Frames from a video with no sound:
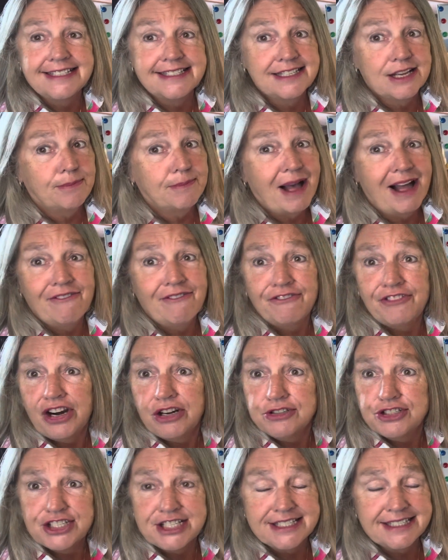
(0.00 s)
So my
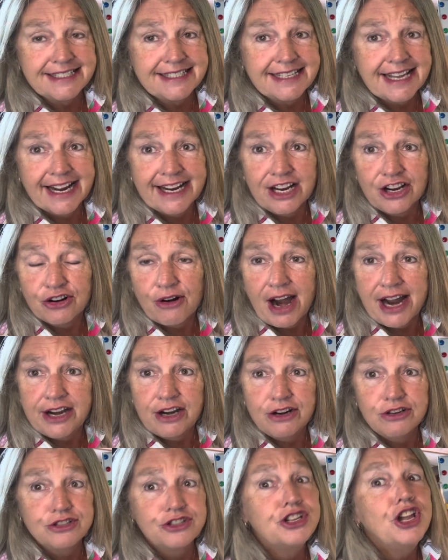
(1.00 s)
first and second
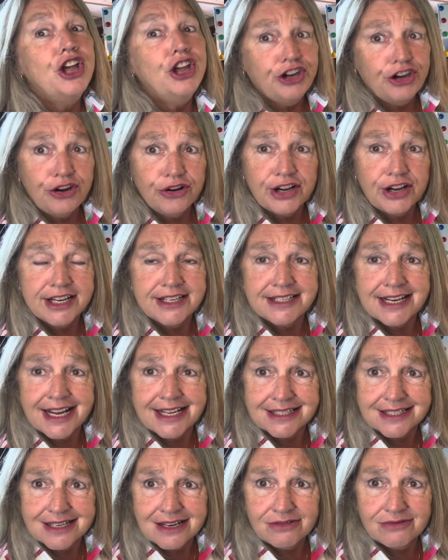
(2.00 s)
graders, you can
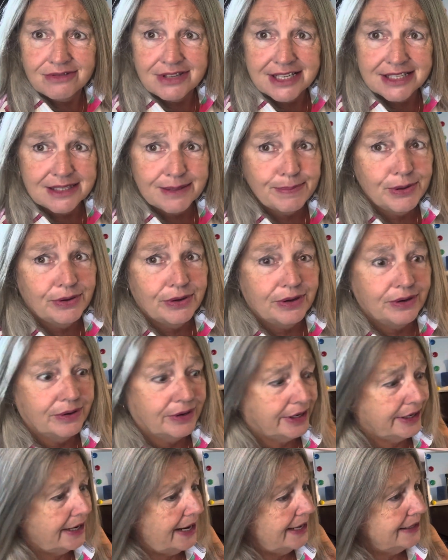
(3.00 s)
test on this book.
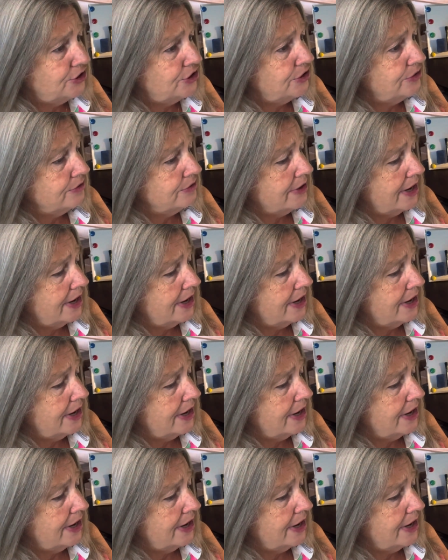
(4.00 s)
Yes, you